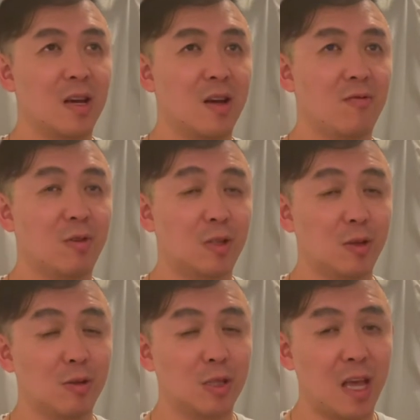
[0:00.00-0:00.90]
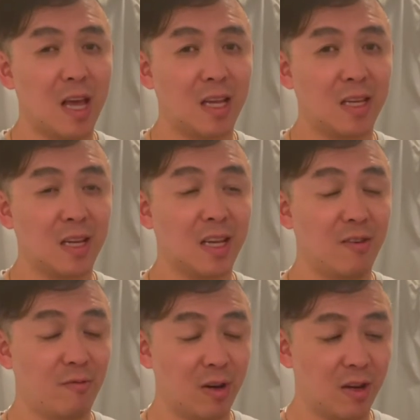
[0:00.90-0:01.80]
reduce and get
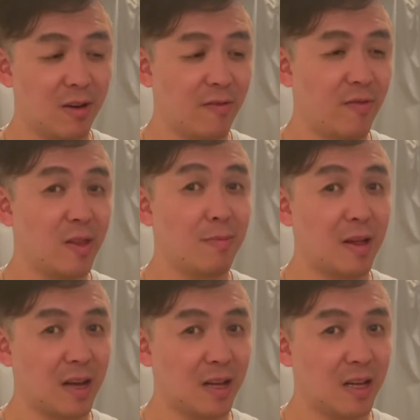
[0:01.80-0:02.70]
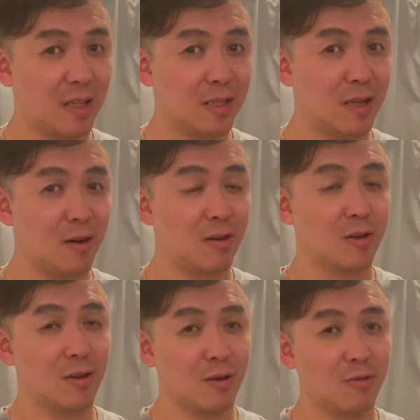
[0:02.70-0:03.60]
rid of the blackheads on
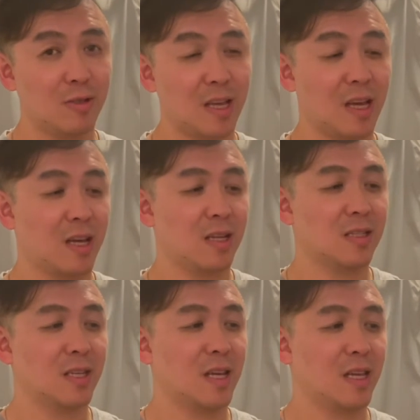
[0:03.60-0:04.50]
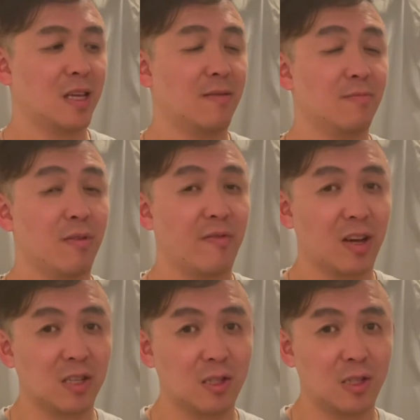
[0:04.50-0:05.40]
your nose and any
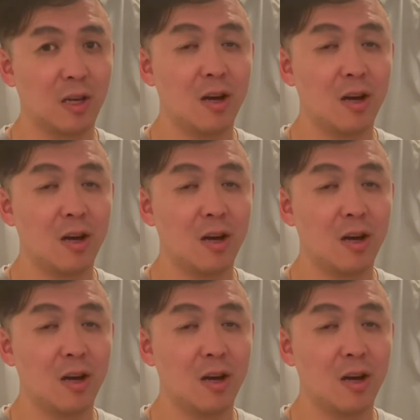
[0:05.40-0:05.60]
imperfections